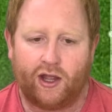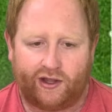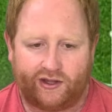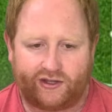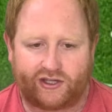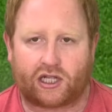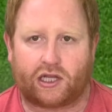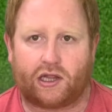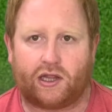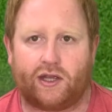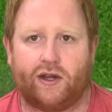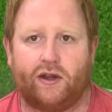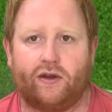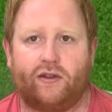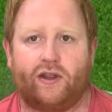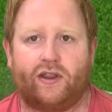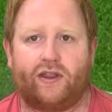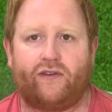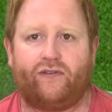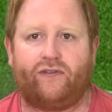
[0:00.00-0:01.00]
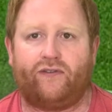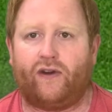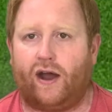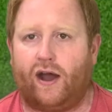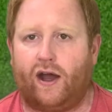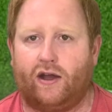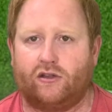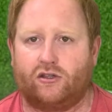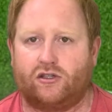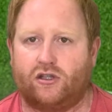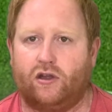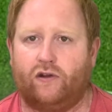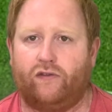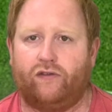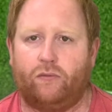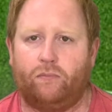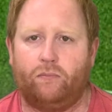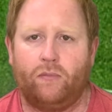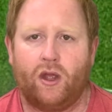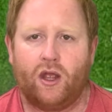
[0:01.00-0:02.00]
It's clear that the fans love
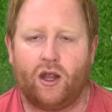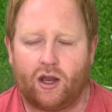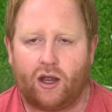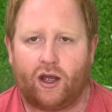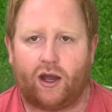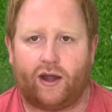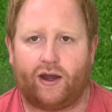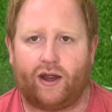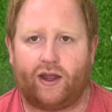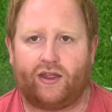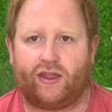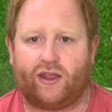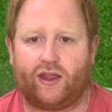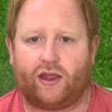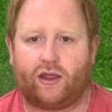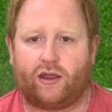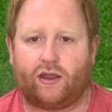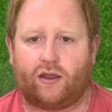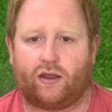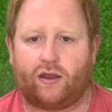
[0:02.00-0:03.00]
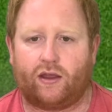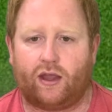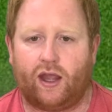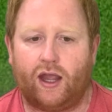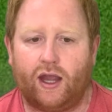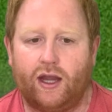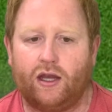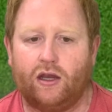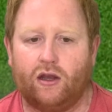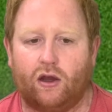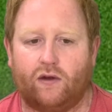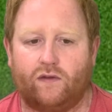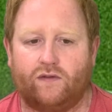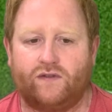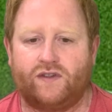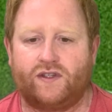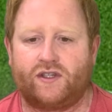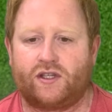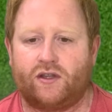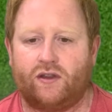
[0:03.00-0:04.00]
him, and I think he
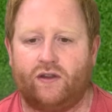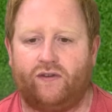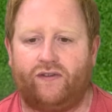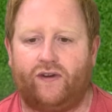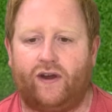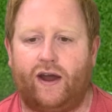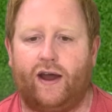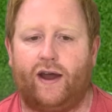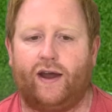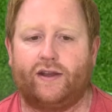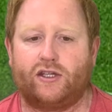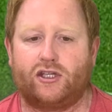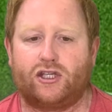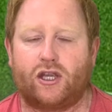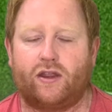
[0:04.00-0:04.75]
loves the fans.